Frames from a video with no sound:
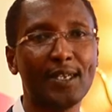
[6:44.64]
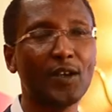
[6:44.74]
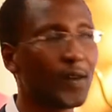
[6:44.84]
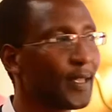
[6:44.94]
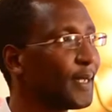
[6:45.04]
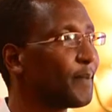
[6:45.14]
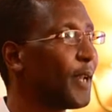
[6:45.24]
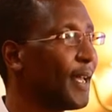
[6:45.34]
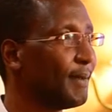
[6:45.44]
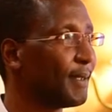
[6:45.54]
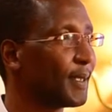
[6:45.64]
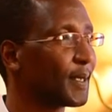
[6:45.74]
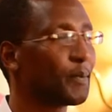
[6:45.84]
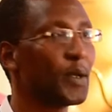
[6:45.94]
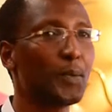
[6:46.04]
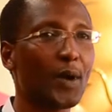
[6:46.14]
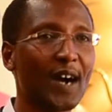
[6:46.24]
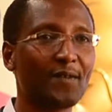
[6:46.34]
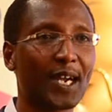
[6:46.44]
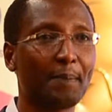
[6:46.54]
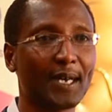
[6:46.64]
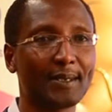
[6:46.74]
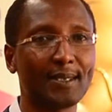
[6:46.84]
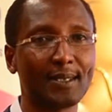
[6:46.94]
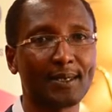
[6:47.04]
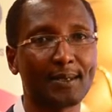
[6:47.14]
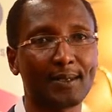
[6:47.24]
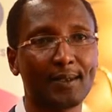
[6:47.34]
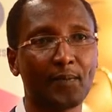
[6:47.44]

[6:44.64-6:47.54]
In all these places, people have capacities,